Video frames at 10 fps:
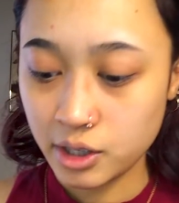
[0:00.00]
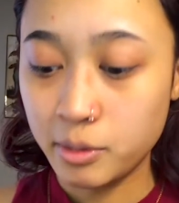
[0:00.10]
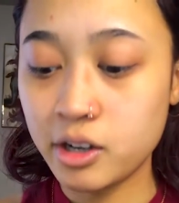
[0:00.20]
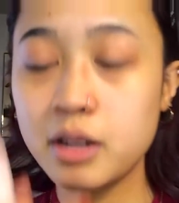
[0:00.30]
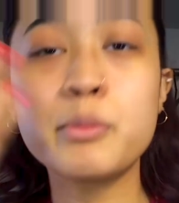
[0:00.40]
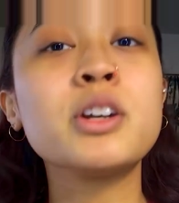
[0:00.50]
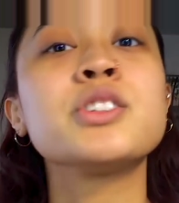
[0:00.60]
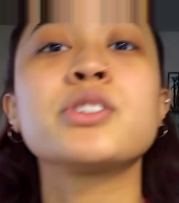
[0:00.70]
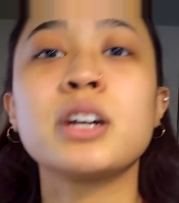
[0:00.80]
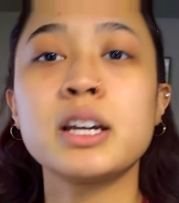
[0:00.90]
So I'm already
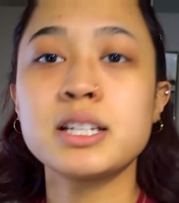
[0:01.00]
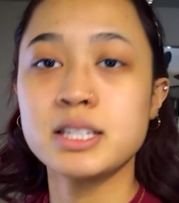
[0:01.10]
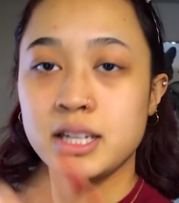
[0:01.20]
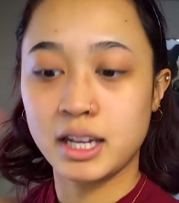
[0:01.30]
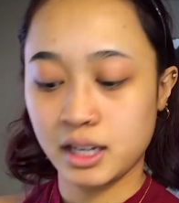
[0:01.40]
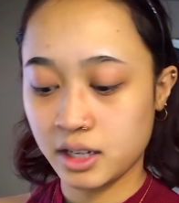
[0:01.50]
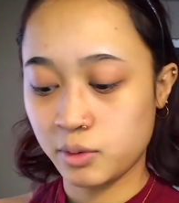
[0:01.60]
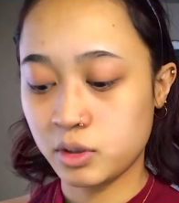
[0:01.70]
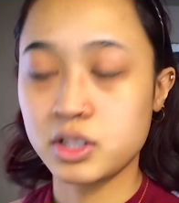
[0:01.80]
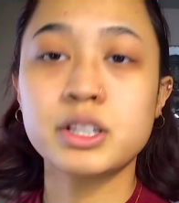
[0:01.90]
moisturized and
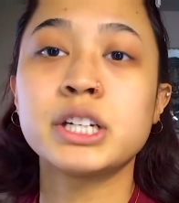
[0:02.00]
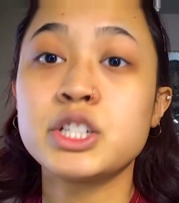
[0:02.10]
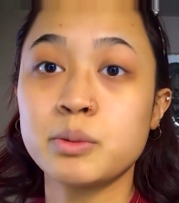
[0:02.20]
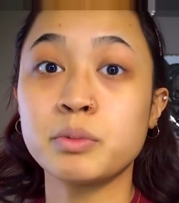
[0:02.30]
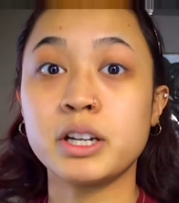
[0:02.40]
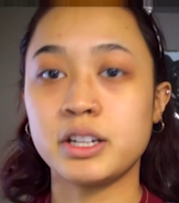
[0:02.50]
we're just gonna jump right